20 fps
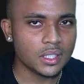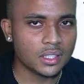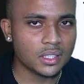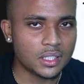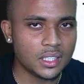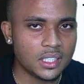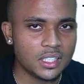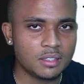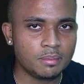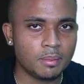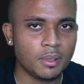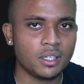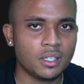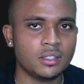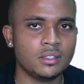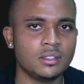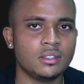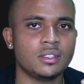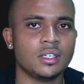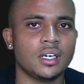these
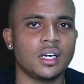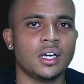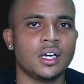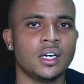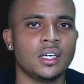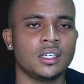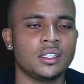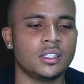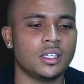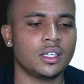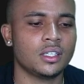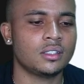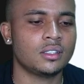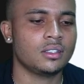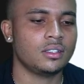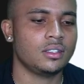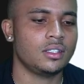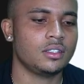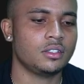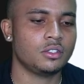bonds are
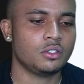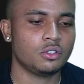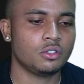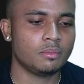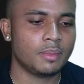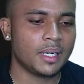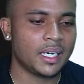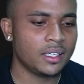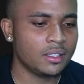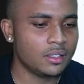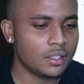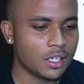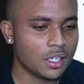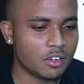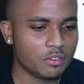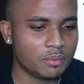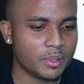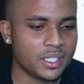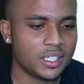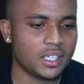not issued by the
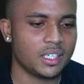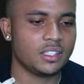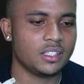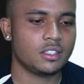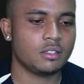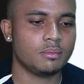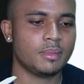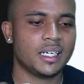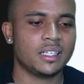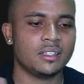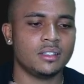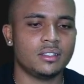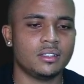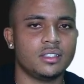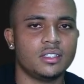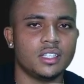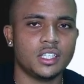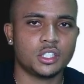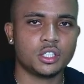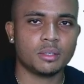government, they are issued by
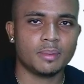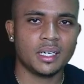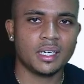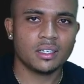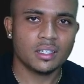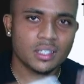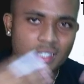the central bank.